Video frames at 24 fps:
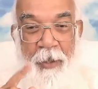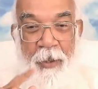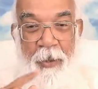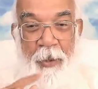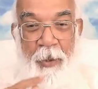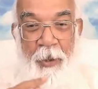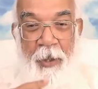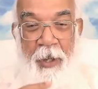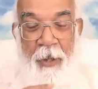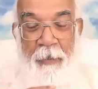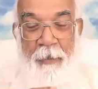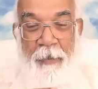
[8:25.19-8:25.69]

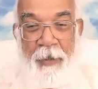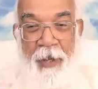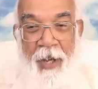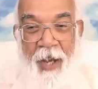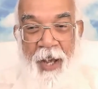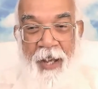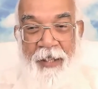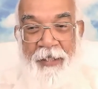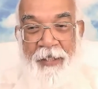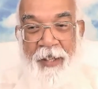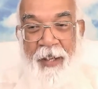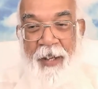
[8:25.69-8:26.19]
So
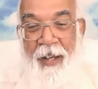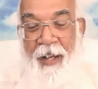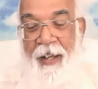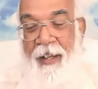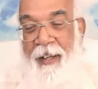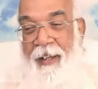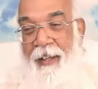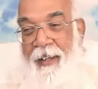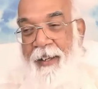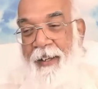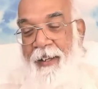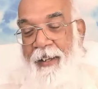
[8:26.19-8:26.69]

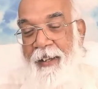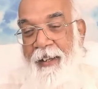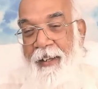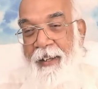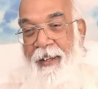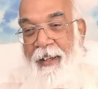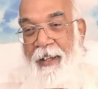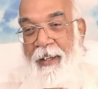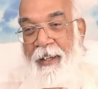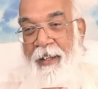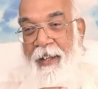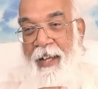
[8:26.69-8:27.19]
abhyasa,
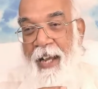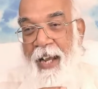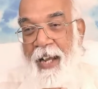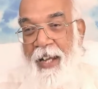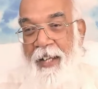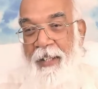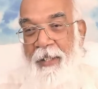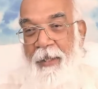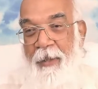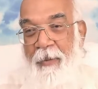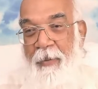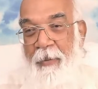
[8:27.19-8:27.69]

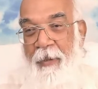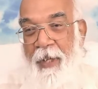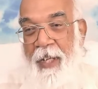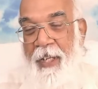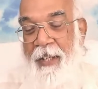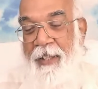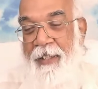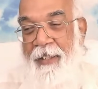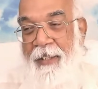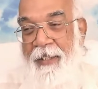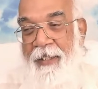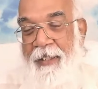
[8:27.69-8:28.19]
S
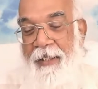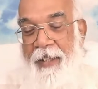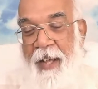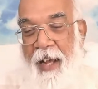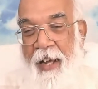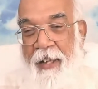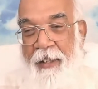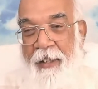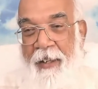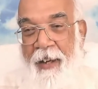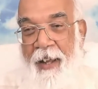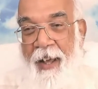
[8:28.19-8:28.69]
means
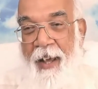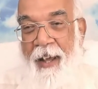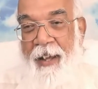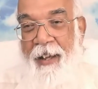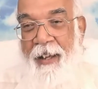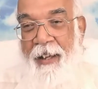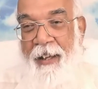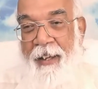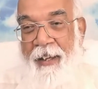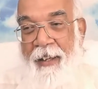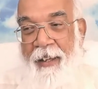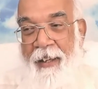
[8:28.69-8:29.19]

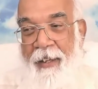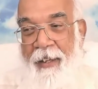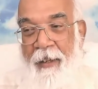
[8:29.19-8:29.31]
sadhana.